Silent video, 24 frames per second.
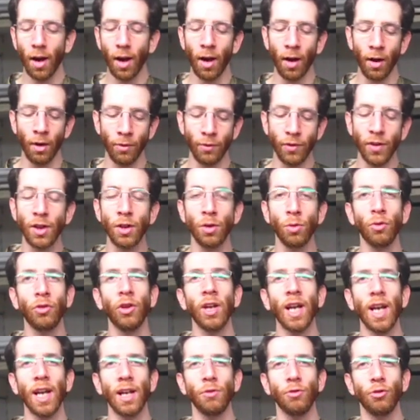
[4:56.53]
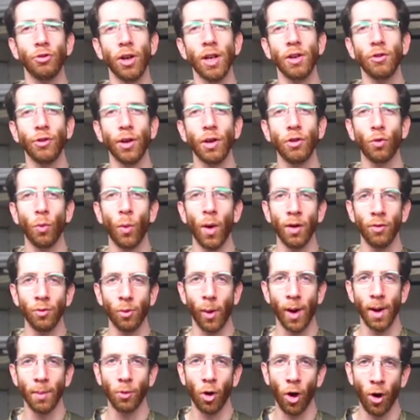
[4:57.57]
of using and changing
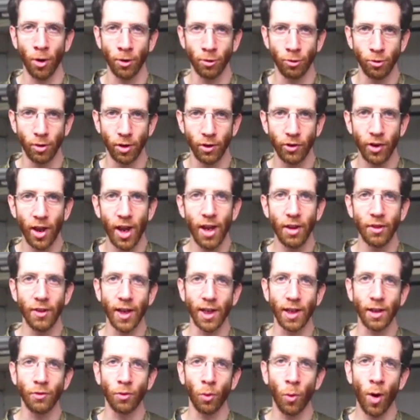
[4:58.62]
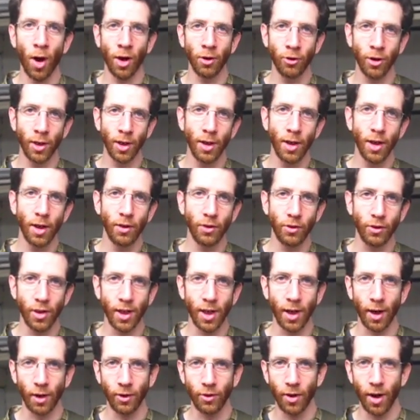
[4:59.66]
12-gram cartridges. Thank you for watching. See you
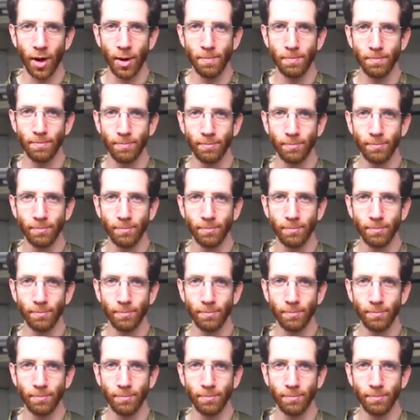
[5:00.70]
next time.